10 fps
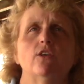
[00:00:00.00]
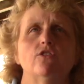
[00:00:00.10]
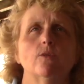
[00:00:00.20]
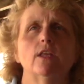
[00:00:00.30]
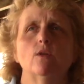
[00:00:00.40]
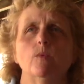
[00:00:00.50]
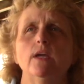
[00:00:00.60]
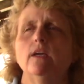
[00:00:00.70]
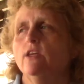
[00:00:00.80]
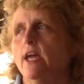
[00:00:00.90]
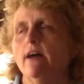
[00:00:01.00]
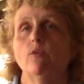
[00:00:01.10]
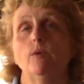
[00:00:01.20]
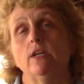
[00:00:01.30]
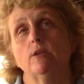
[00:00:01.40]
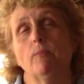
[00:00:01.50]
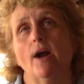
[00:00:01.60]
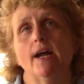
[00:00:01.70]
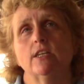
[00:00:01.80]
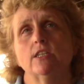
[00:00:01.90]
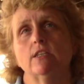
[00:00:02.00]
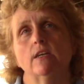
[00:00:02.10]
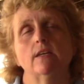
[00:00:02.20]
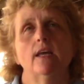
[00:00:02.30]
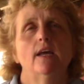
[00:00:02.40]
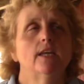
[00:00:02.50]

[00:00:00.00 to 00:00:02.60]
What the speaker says: during the week, you have a week to practice it,